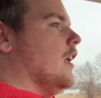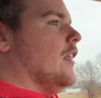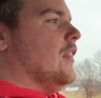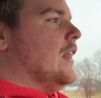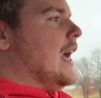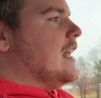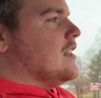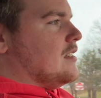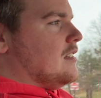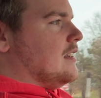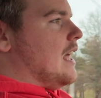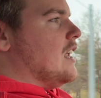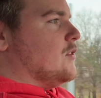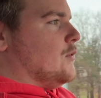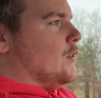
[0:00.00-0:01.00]

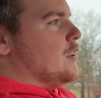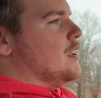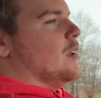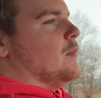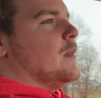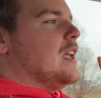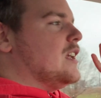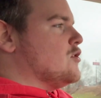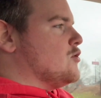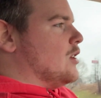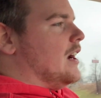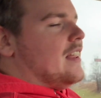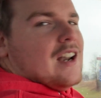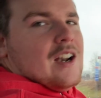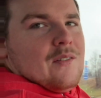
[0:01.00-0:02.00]
That's for them. They can
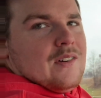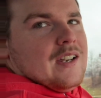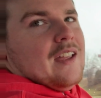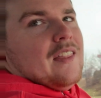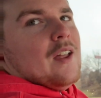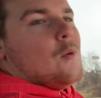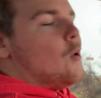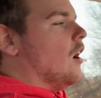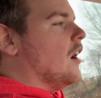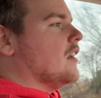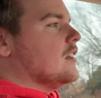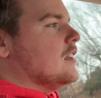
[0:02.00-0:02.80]
try that every day they want.